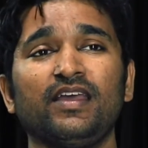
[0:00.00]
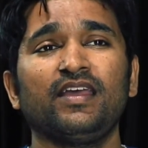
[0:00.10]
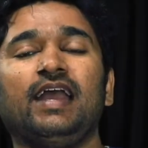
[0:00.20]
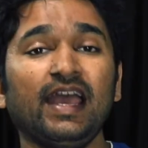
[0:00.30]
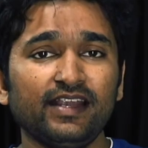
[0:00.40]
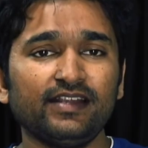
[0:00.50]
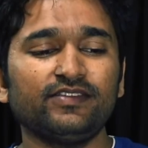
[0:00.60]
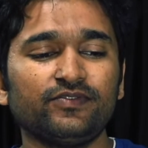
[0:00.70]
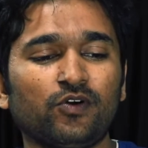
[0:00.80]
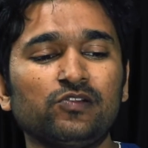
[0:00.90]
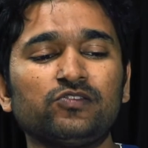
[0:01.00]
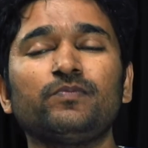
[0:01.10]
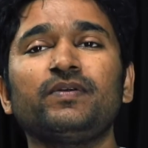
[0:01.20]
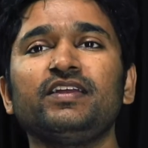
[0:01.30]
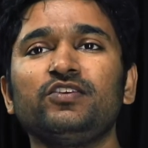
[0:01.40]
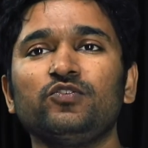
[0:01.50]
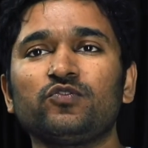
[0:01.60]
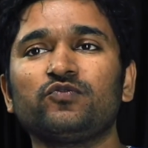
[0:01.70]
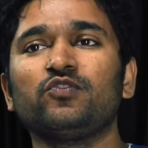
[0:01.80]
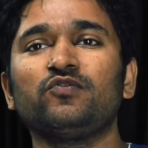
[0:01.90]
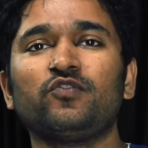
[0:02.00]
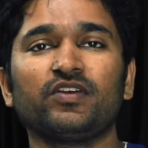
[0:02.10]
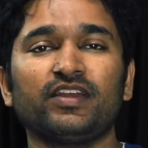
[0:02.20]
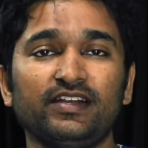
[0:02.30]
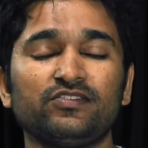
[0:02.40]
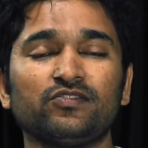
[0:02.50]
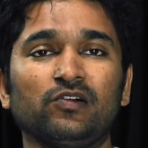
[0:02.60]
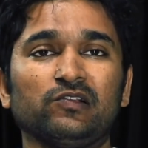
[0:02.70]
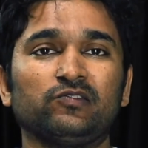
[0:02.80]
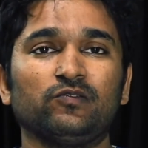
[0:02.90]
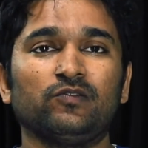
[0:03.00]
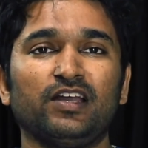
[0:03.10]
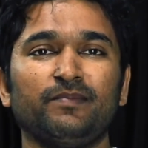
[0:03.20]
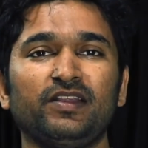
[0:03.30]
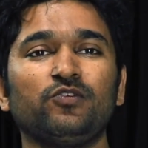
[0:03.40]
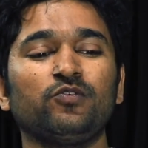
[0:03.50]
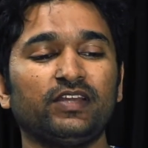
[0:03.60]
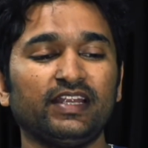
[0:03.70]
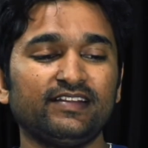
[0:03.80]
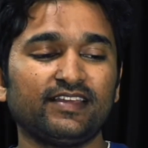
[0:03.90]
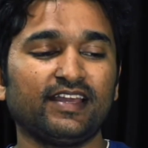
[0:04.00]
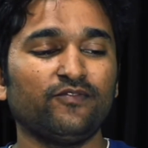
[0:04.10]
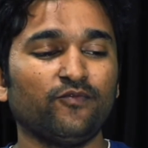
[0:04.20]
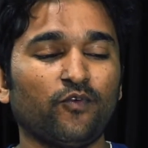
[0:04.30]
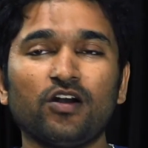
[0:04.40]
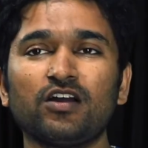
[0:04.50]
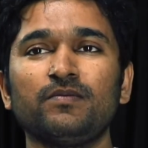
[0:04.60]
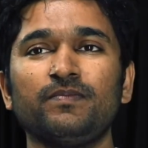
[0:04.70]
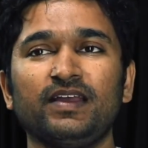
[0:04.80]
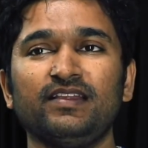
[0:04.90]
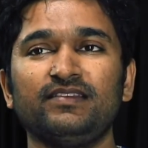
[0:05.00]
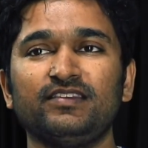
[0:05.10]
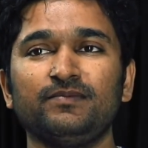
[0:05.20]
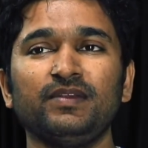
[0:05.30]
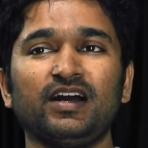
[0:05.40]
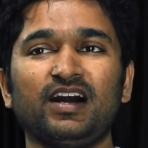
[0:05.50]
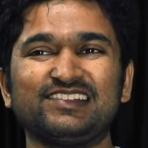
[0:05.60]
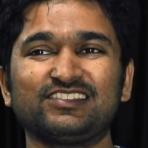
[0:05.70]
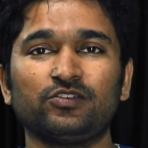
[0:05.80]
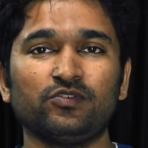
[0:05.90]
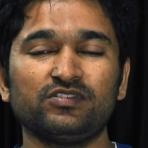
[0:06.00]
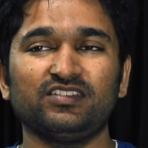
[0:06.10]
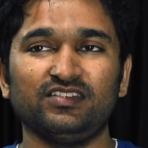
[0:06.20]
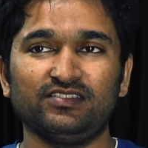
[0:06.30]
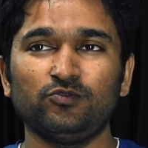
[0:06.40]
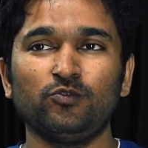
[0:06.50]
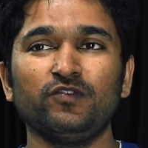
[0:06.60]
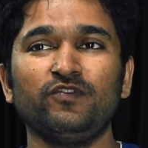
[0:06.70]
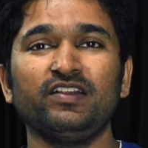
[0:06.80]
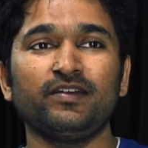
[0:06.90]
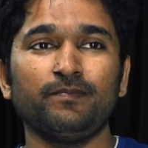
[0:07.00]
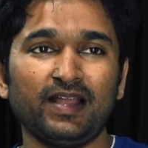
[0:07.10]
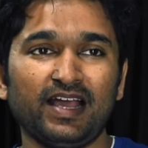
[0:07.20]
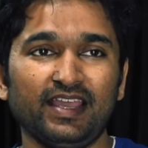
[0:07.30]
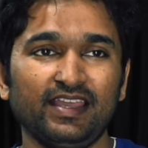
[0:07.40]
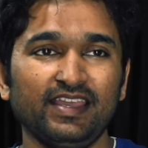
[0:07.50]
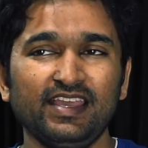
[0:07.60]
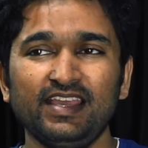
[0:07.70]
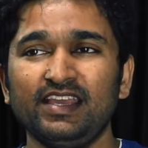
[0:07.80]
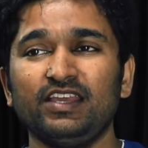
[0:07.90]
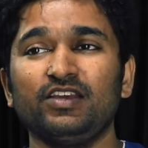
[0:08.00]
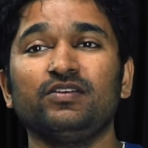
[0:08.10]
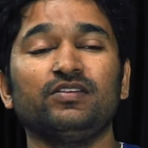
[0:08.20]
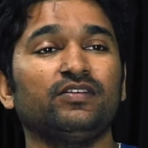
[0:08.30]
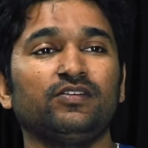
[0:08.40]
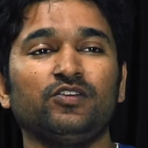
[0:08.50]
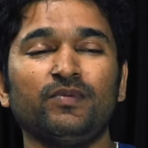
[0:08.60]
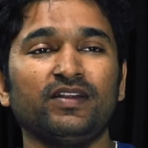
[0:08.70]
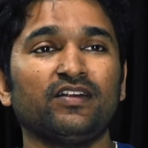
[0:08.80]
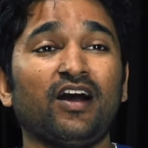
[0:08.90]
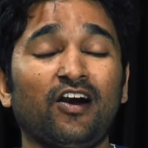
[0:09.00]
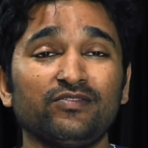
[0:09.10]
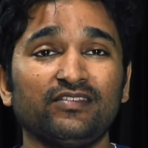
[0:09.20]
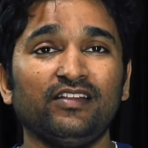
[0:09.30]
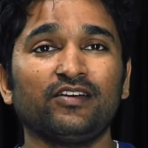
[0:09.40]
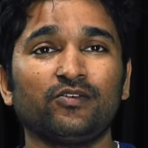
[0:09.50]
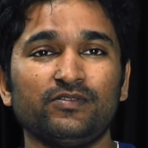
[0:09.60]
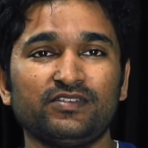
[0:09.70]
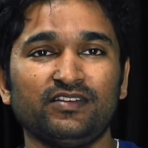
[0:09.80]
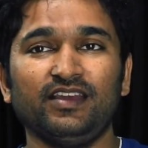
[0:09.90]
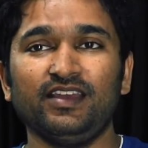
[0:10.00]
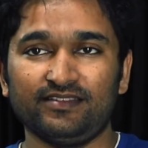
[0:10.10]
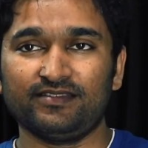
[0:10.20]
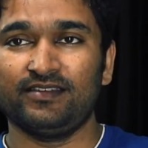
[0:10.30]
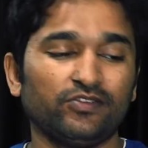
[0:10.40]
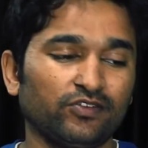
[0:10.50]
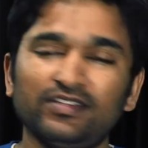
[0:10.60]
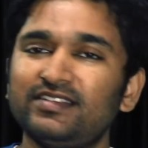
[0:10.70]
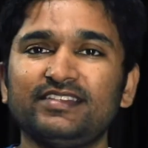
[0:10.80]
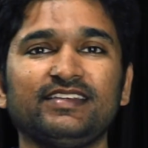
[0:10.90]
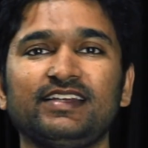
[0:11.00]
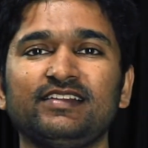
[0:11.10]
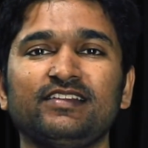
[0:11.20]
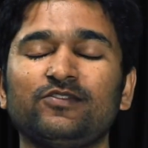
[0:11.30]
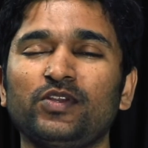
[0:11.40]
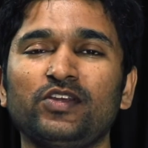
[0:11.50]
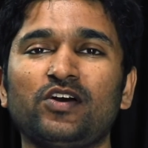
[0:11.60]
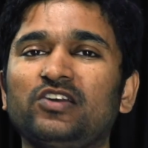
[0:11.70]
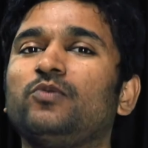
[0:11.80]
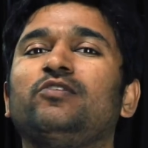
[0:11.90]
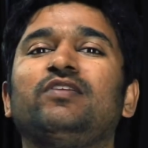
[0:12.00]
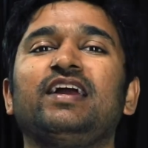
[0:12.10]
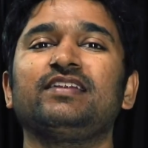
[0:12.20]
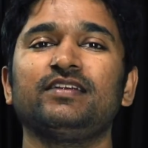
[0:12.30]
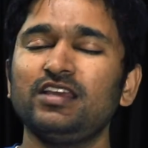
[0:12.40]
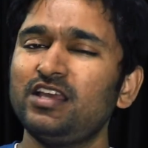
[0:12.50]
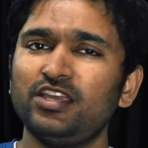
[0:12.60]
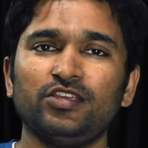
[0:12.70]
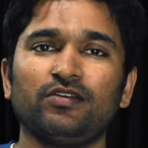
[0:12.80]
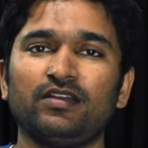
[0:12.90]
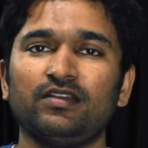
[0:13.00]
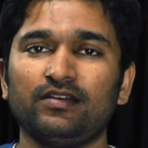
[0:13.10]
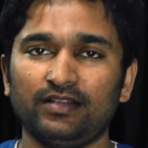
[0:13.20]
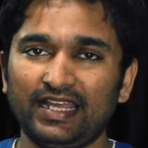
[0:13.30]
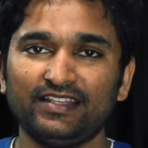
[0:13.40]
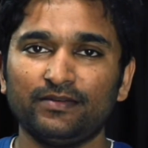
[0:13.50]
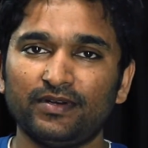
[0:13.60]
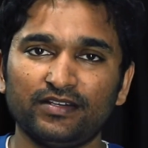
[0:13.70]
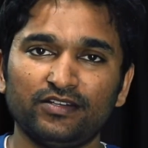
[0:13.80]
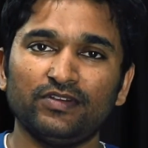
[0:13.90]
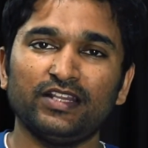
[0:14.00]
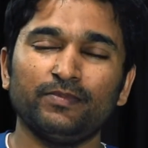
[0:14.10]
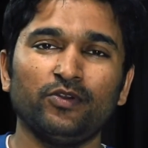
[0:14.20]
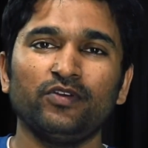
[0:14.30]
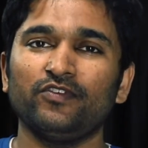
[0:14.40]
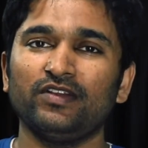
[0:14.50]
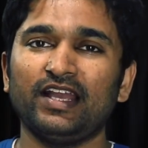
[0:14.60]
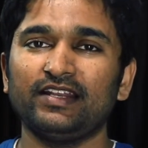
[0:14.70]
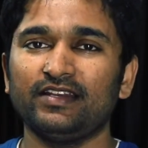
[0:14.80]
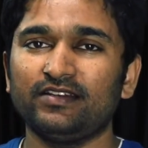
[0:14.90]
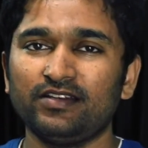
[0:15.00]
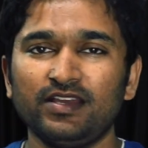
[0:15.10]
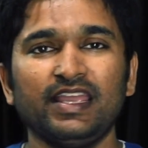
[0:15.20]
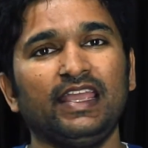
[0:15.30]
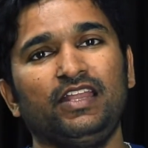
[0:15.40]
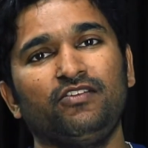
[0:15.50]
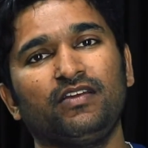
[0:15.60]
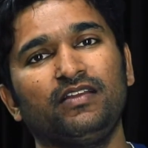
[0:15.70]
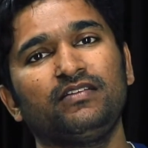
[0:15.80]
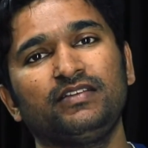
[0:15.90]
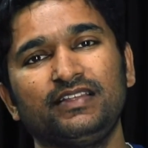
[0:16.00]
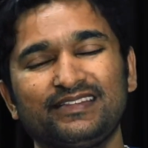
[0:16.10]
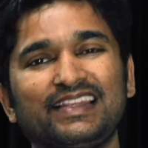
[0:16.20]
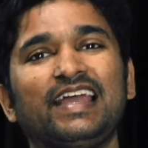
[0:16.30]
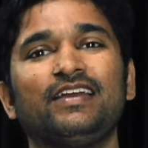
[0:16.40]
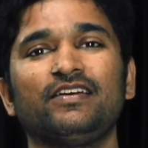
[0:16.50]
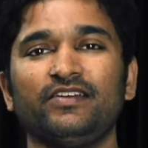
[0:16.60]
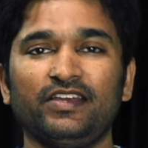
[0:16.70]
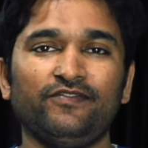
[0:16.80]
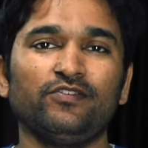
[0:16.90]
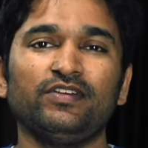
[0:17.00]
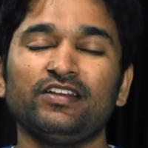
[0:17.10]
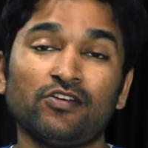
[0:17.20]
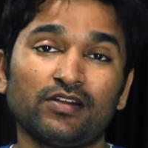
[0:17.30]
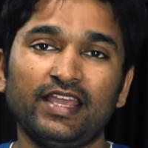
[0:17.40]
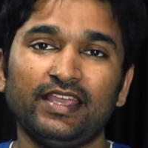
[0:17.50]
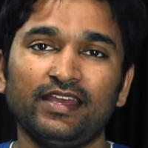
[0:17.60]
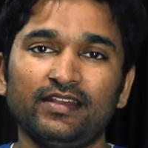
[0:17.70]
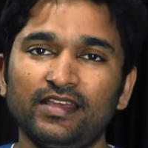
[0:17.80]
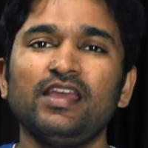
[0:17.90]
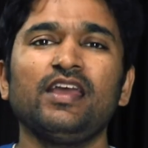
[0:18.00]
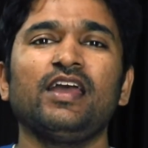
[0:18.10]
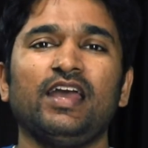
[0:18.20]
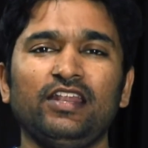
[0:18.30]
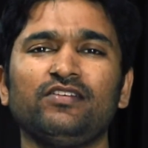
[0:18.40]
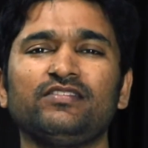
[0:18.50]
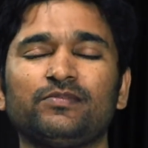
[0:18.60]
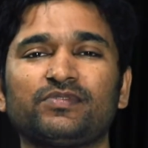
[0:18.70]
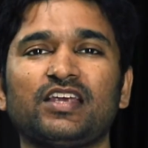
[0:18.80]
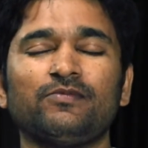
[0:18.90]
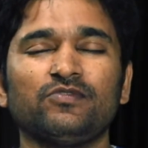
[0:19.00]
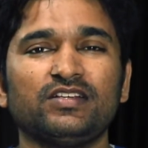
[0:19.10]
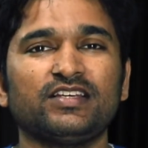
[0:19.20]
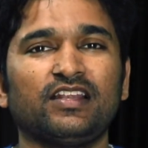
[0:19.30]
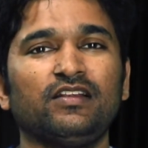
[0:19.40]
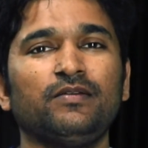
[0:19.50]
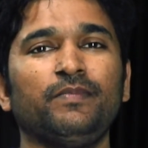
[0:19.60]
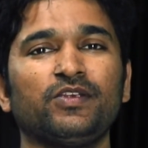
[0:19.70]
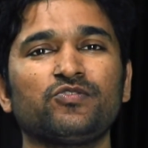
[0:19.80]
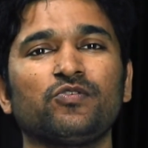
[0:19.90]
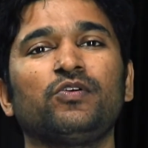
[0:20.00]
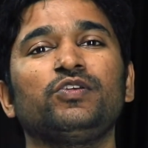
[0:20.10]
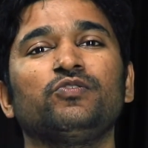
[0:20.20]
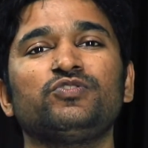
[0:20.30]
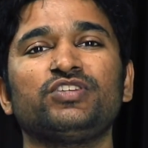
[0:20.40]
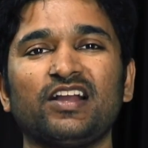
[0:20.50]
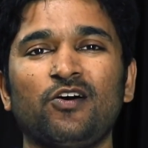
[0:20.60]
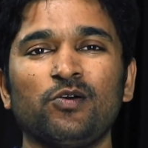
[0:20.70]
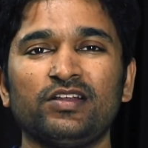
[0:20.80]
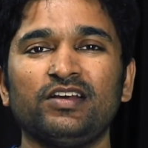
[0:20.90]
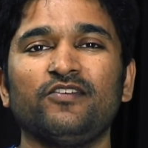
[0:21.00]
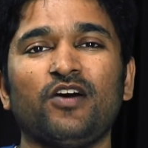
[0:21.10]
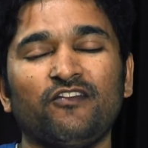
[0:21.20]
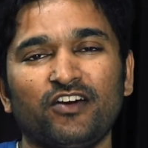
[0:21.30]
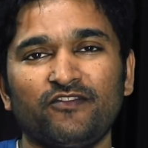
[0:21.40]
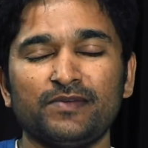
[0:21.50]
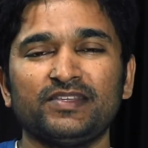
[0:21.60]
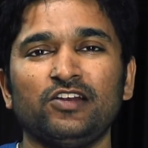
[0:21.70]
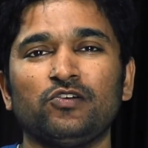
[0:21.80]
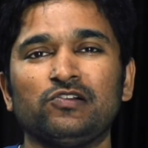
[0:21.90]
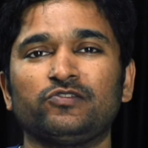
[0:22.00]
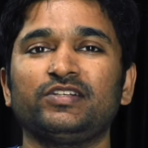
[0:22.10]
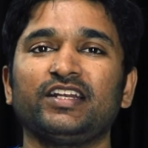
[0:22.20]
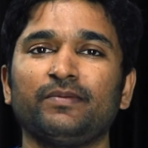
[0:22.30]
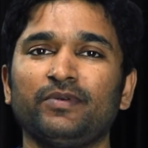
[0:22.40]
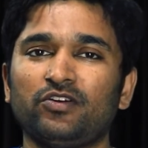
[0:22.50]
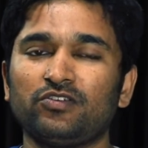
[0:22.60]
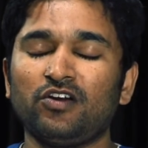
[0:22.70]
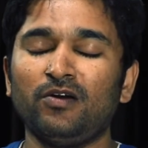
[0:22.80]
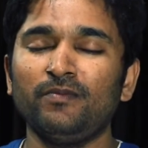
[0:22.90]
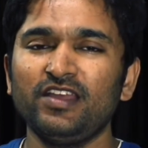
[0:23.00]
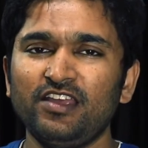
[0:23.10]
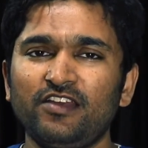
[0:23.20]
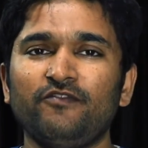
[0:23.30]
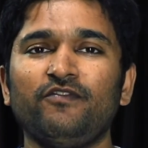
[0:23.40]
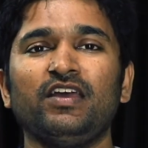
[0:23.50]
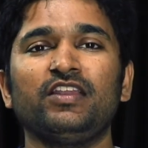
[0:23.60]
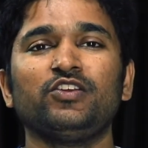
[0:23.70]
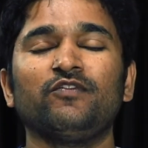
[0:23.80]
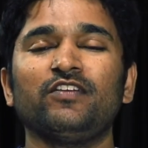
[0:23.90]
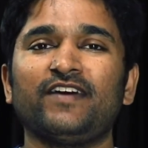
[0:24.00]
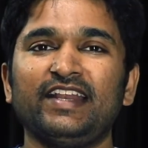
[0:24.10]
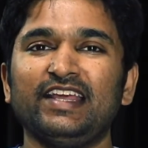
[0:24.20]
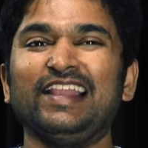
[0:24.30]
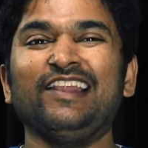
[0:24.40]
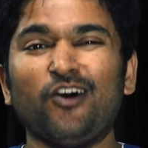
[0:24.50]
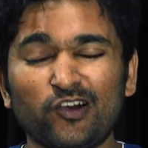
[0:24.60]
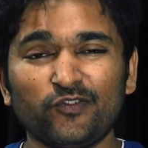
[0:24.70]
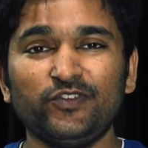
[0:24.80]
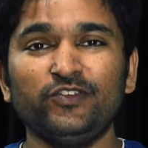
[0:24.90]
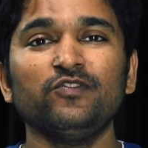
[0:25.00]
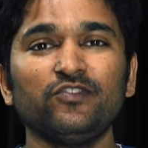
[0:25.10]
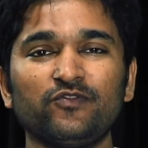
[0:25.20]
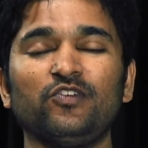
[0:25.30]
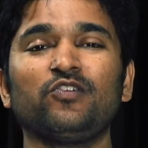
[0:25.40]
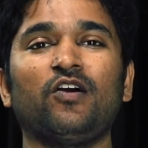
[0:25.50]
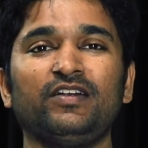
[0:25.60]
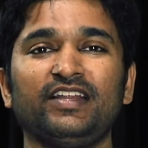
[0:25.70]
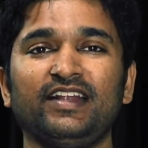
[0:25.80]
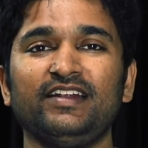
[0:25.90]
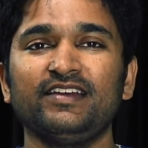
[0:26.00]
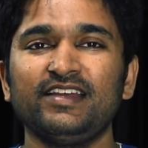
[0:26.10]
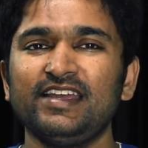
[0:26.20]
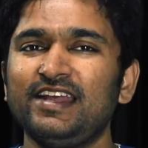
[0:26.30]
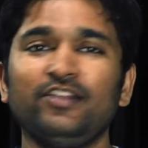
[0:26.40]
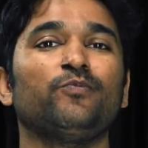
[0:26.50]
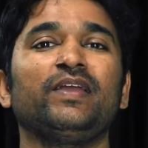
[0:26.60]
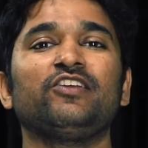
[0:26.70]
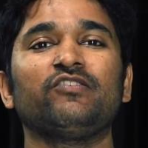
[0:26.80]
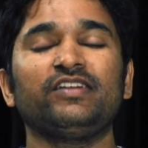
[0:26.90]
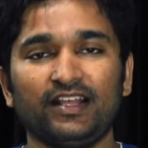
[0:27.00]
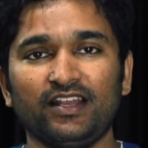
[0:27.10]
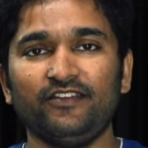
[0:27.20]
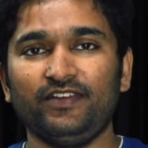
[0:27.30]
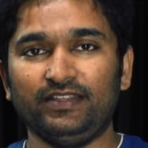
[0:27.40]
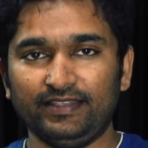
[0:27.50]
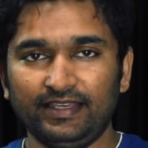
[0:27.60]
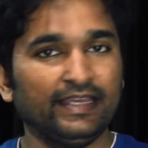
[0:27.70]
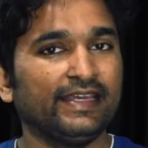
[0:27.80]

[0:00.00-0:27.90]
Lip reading: And it is also pretty useful for kids also. I mean, kids can walk up and simply ask questions. Google will reply, no matter how silly the question is. So this is it in this video. I hope you liked it. You can like the button to let me know if you liked it, and you can dislike if you did not like it, and you can subscribe to the channel. Make sure you check out our website also, techtipper.com, where you will find a lot of useful content to make your tech life easy.